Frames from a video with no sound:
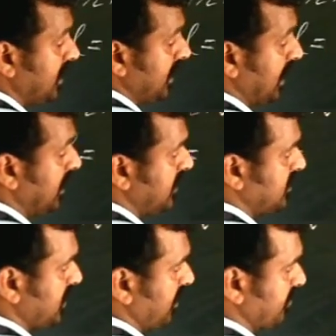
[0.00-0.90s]
L
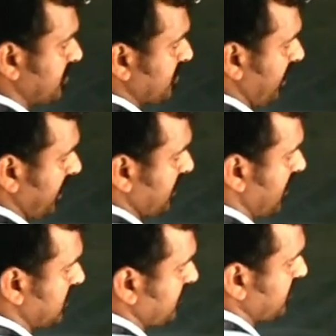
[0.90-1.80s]
is equal to square
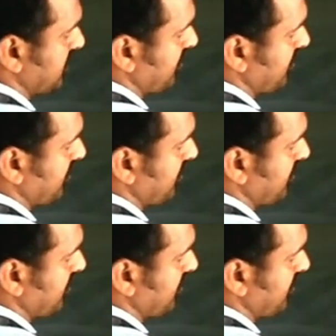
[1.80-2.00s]
transposing